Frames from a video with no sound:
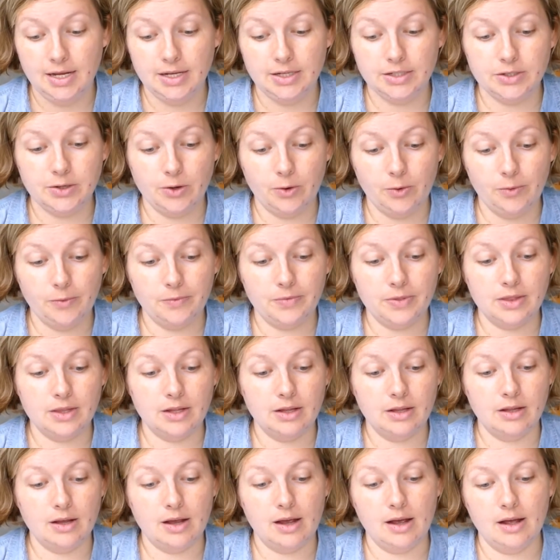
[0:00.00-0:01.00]
So
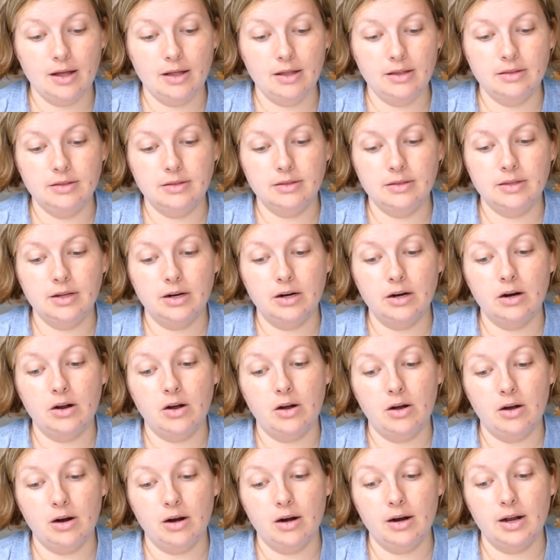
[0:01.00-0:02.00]
there
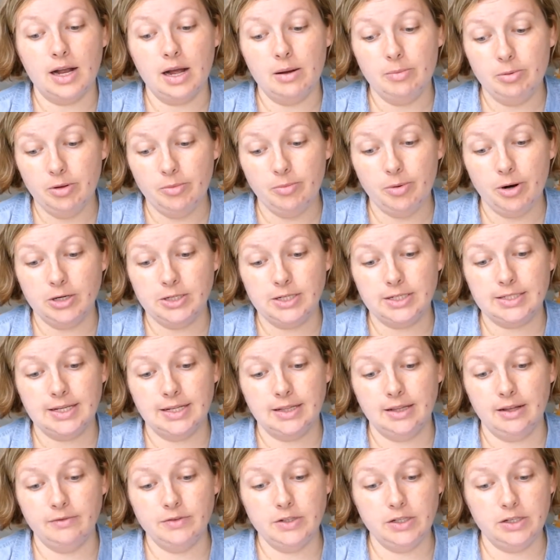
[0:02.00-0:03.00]
are a couple of projects
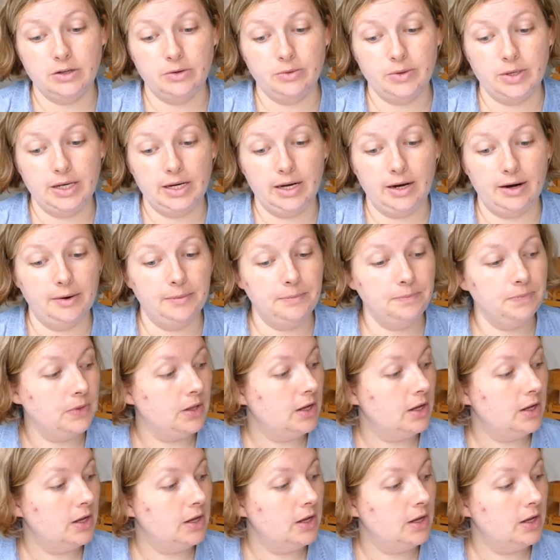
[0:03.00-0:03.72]
I'd love to do in here.